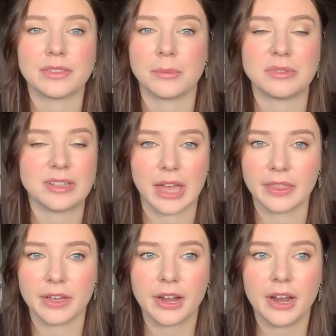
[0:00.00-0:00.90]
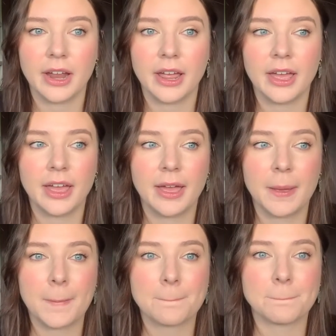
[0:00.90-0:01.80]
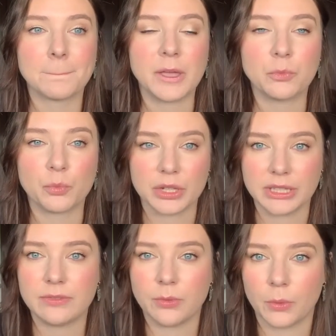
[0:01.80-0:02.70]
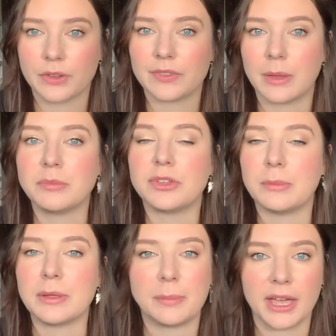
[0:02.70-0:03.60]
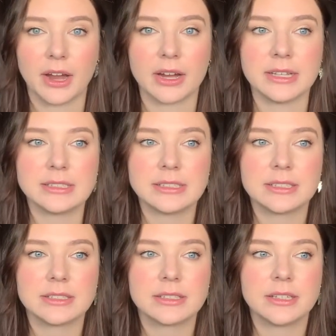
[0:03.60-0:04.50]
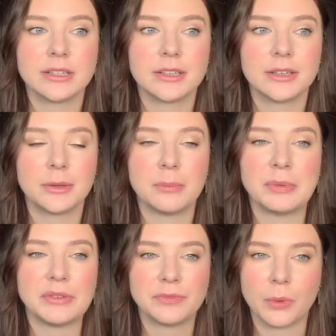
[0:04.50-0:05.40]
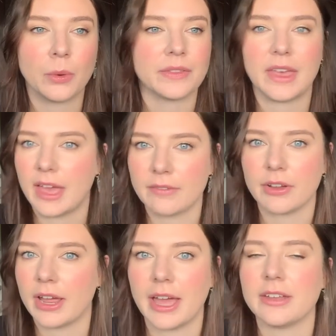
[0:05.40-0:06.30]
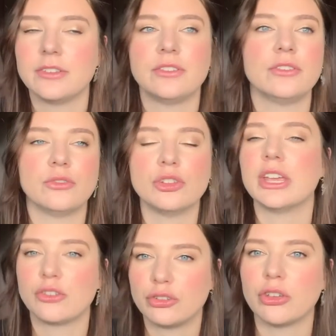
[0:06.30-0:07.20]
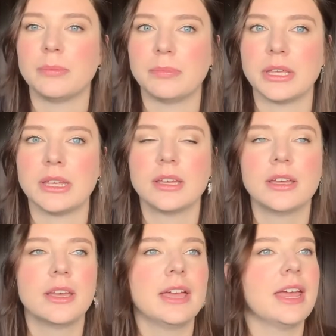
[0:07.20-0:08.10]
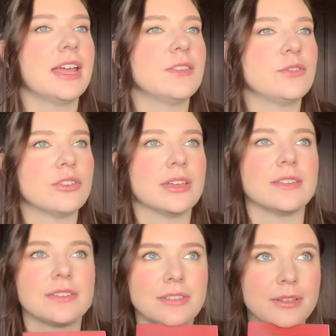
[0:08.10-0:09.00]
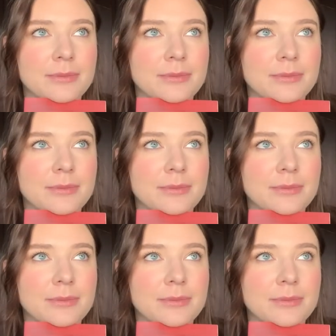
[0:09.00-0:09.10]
them together and really force them to be parents before they ever had like should be it's just